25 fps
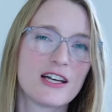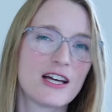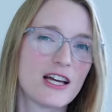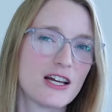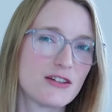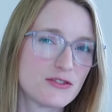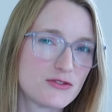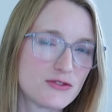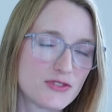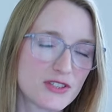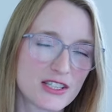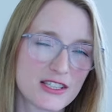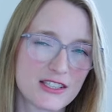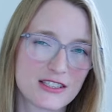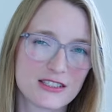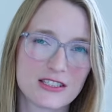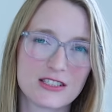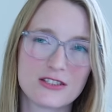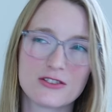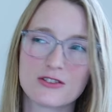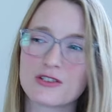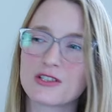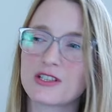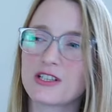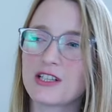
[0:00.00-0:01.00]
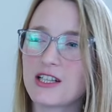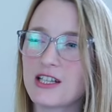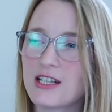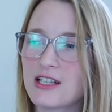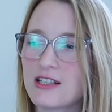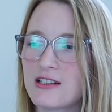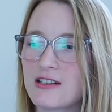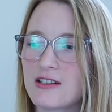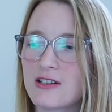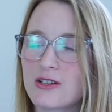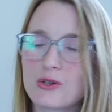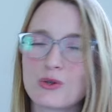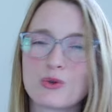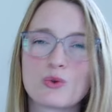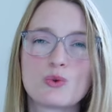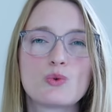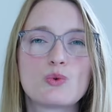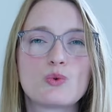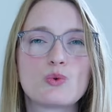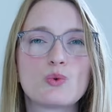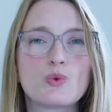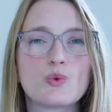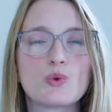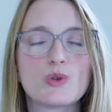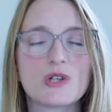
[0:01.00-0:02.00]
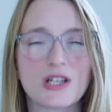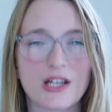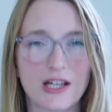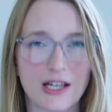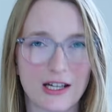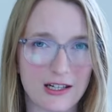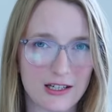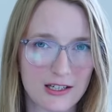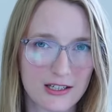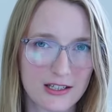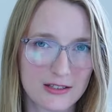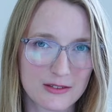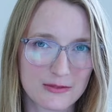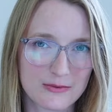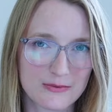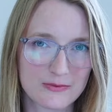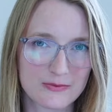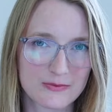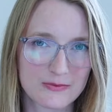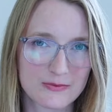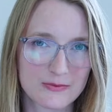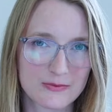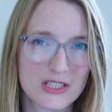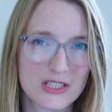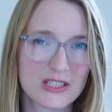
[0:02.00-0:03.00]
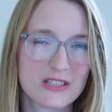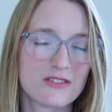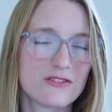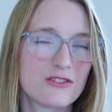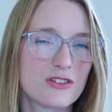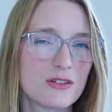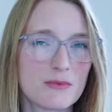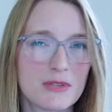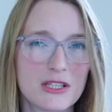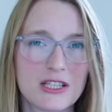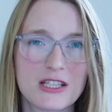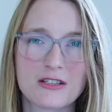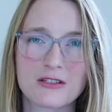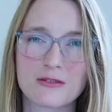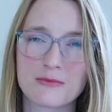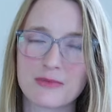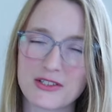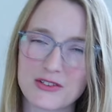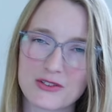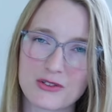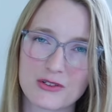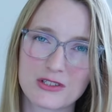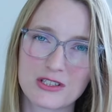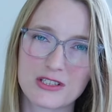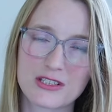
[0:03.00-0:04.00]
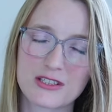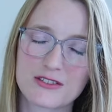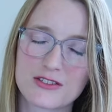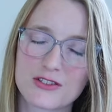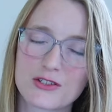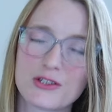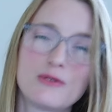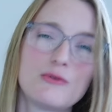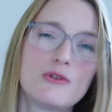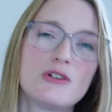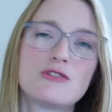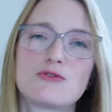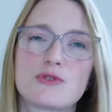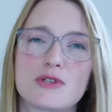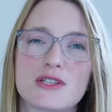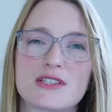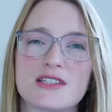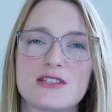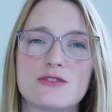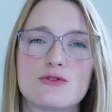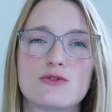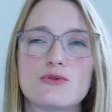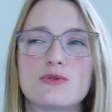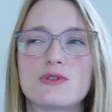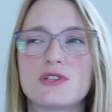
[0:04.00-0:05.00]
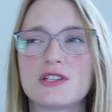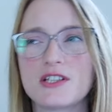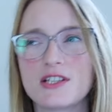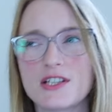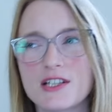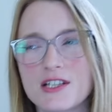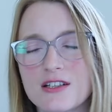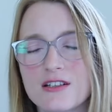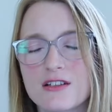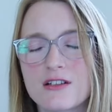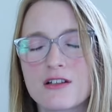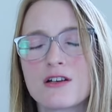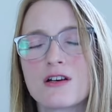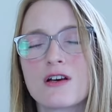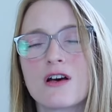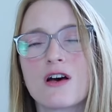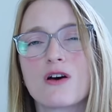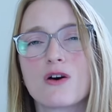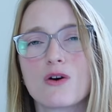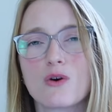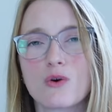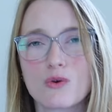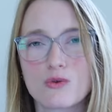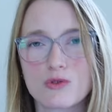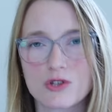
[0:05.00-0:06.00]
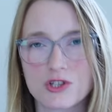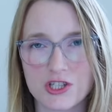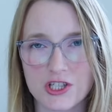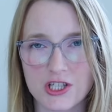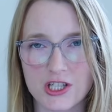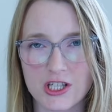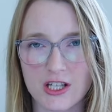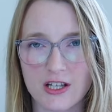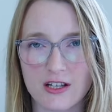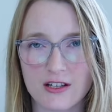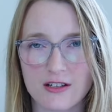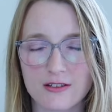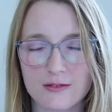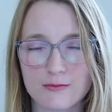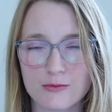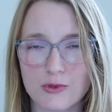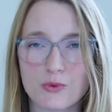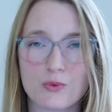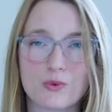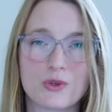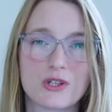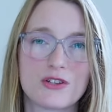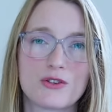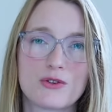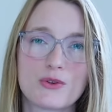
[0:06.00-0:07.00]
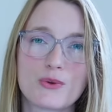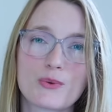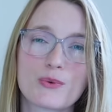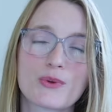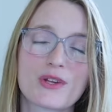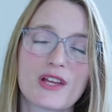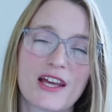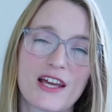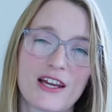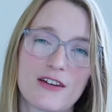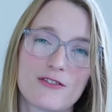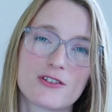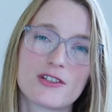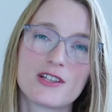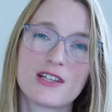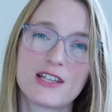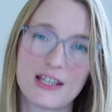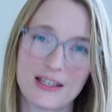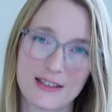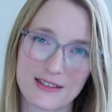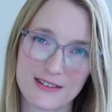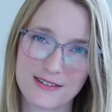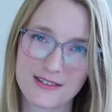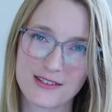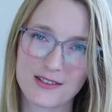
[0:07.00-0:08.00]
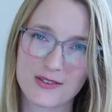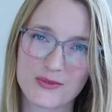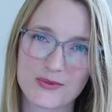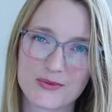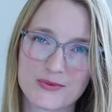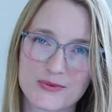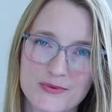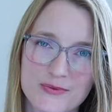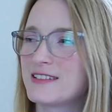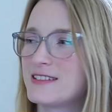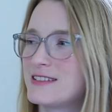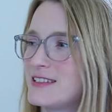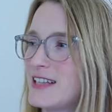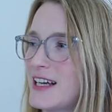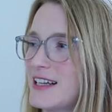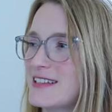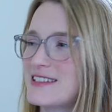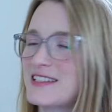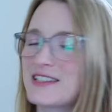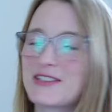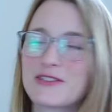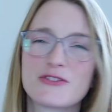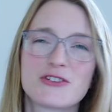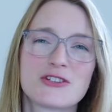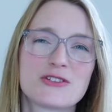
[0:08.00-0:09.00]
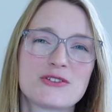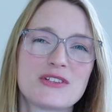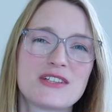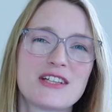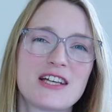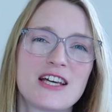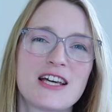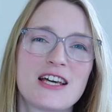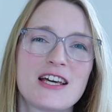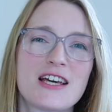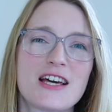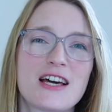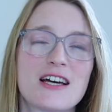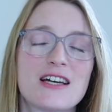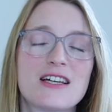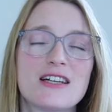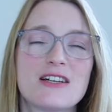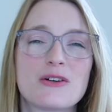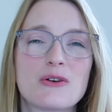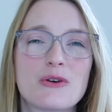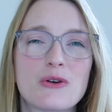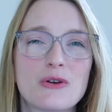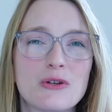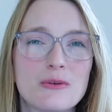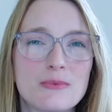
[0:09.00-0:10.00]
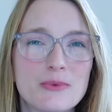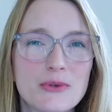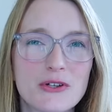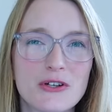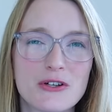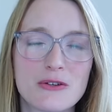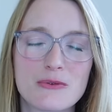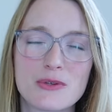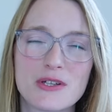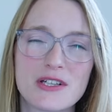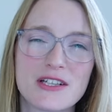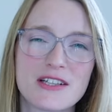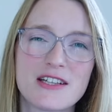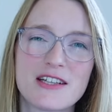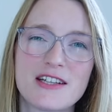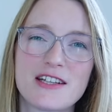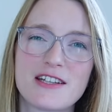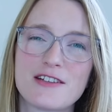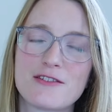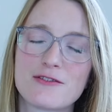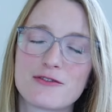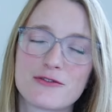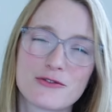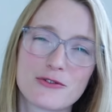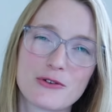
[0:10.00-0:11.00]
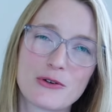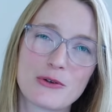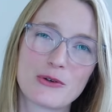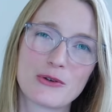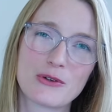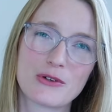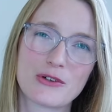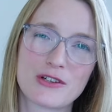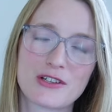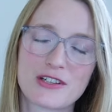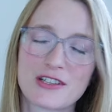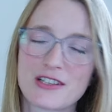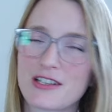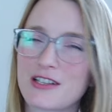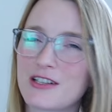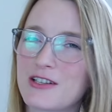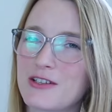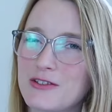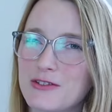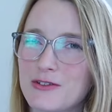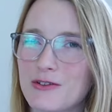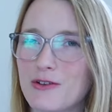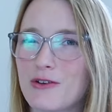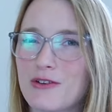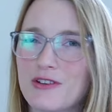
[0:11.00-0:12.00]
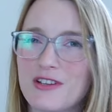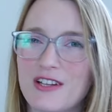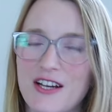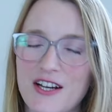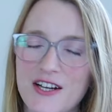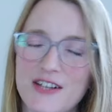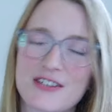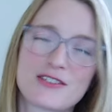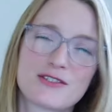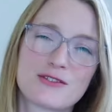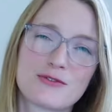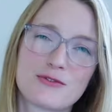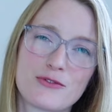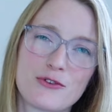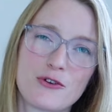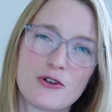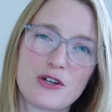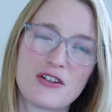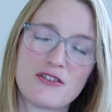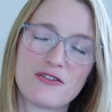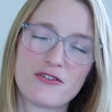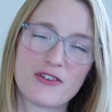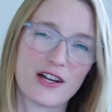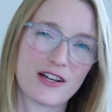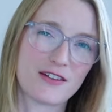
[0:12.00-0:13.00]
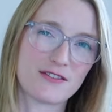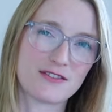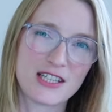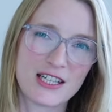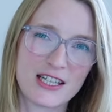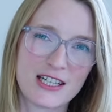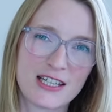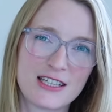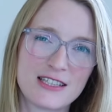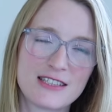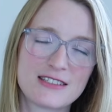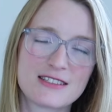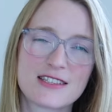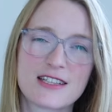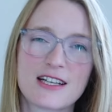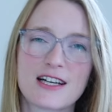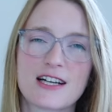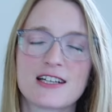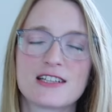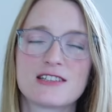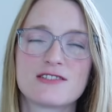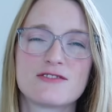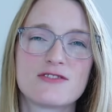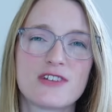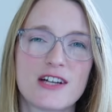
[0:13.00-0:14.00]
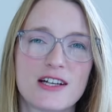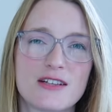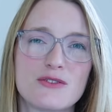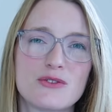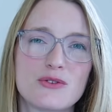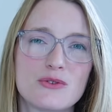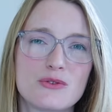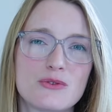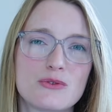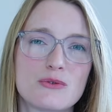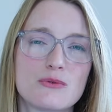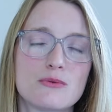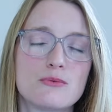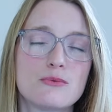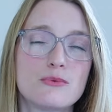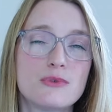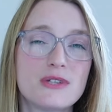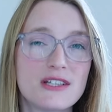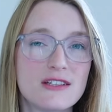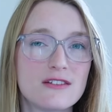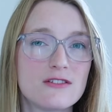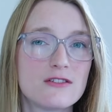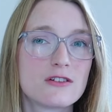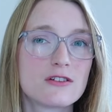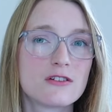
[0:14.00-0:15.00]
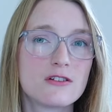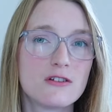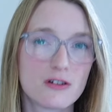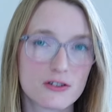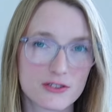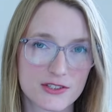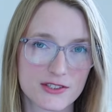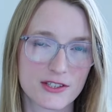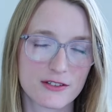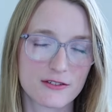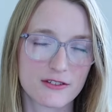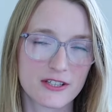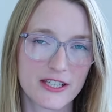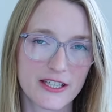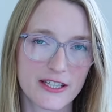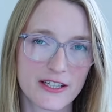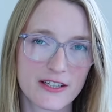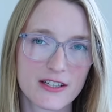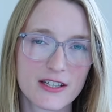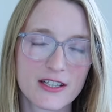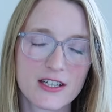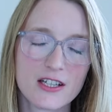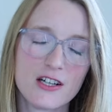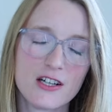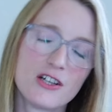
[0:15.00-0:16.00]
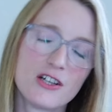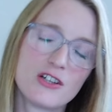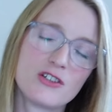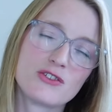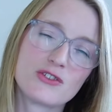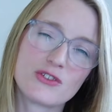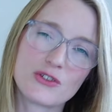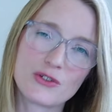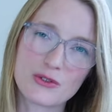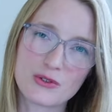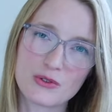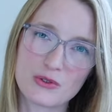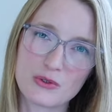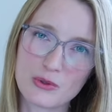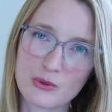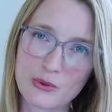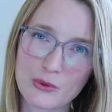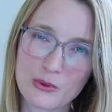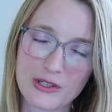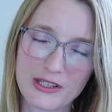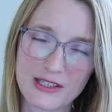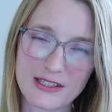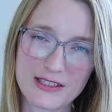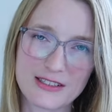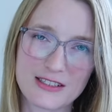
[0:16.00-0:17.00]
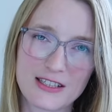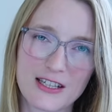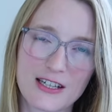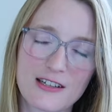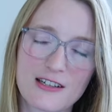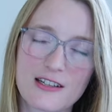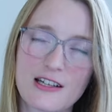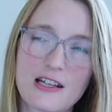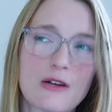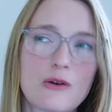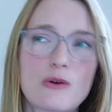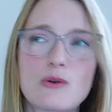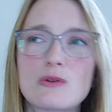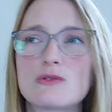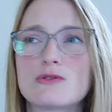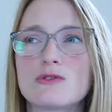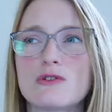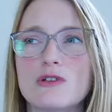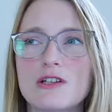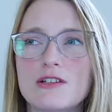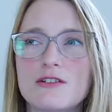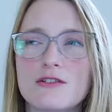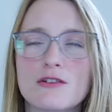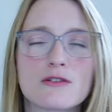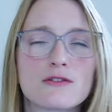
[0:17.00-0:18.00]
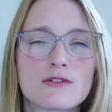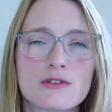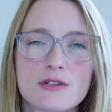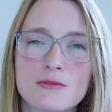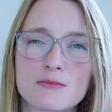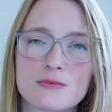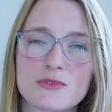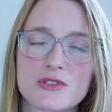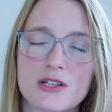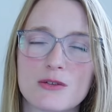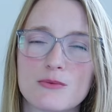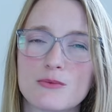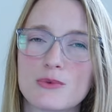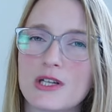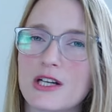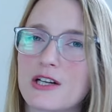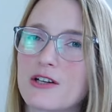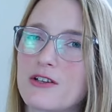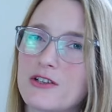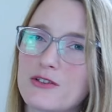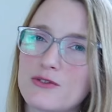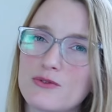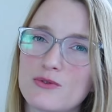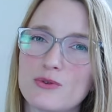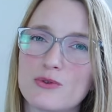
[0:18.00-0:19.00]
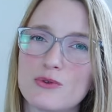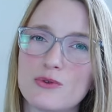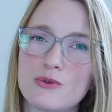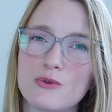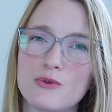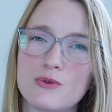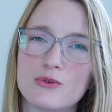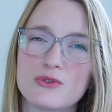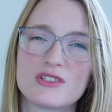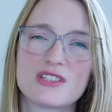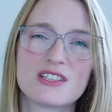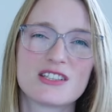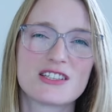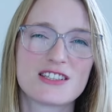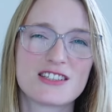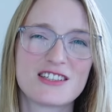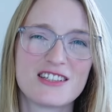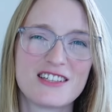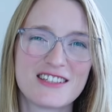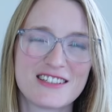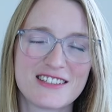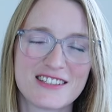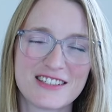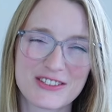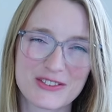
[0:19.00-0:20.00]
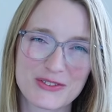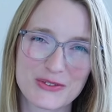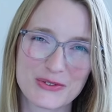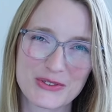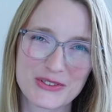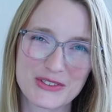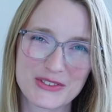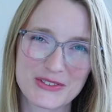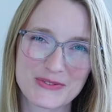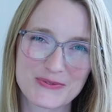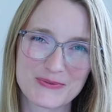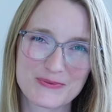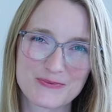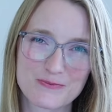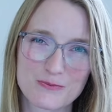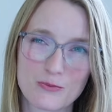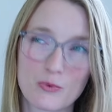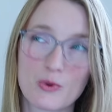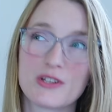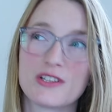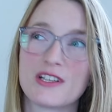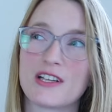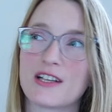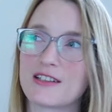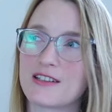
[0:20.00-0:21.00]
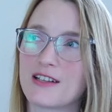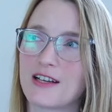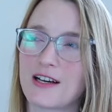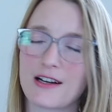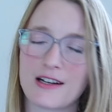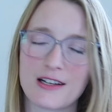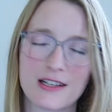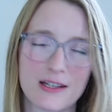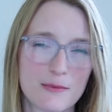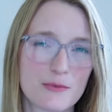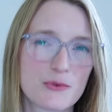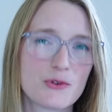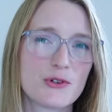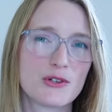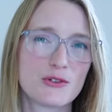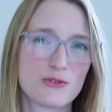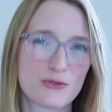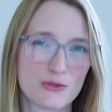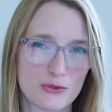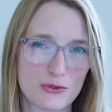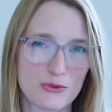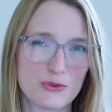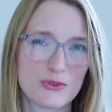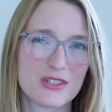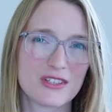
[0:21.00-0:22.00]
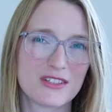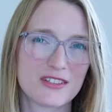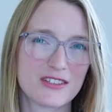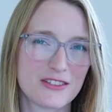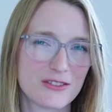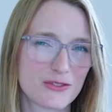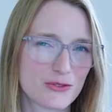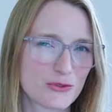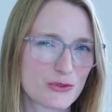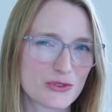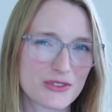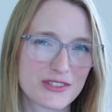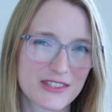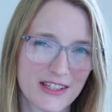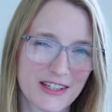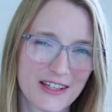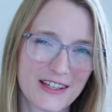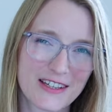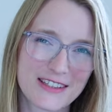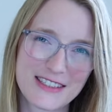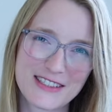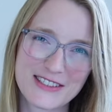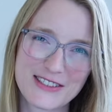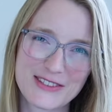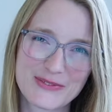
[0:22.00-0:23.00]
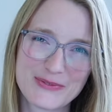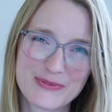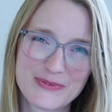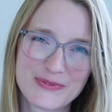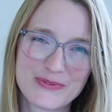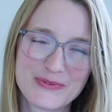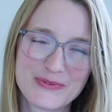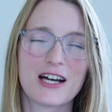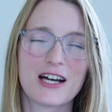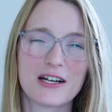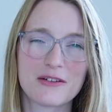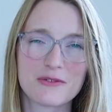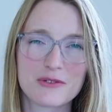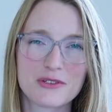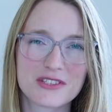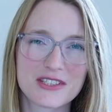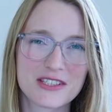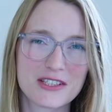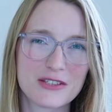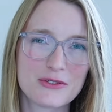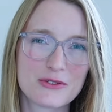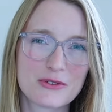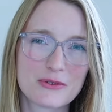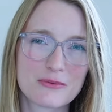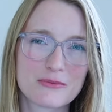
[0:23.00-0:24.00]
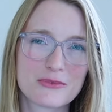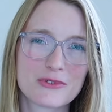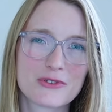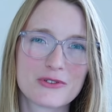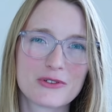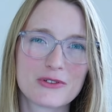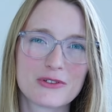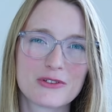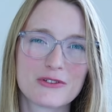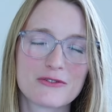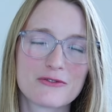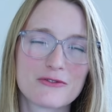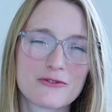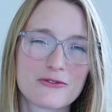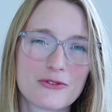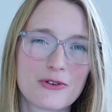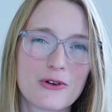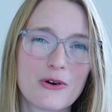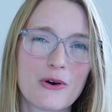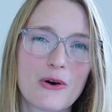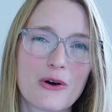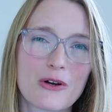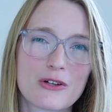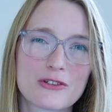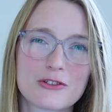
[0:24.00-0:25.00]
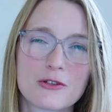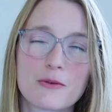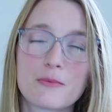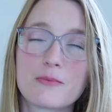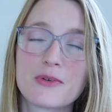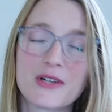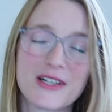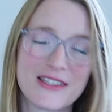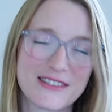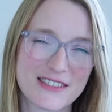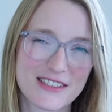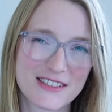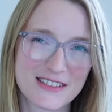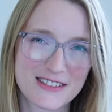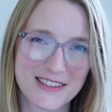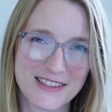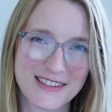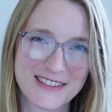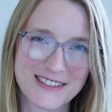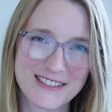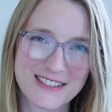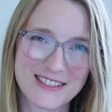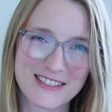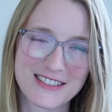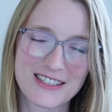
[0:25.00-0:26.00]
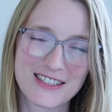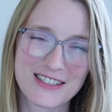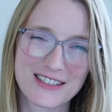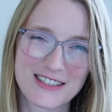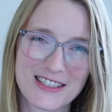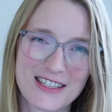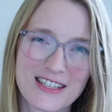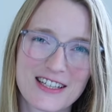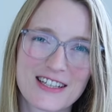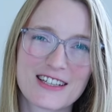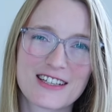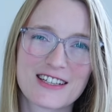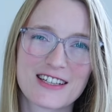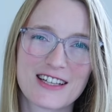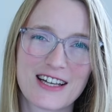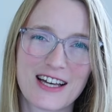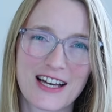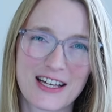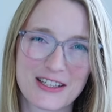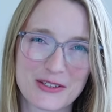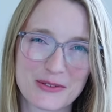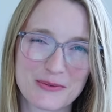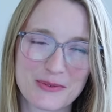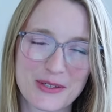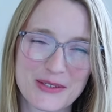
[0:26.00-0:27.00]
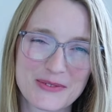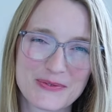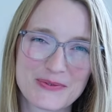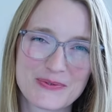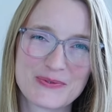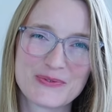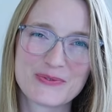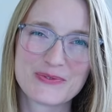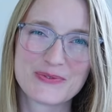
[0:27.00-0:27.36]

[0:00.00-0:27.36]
Everything is either il ou elle. Feminine or masculine, so we will translate to he or she. But we don't have a it. That's it for today. I hope you are ready for the next 45 days. I invite you to read the glossary, so you know exactly all the little terms that we're going to use in this course. Well, that I am going to use in this course, I guess. I will see you tomorrow for the present tense. À demain!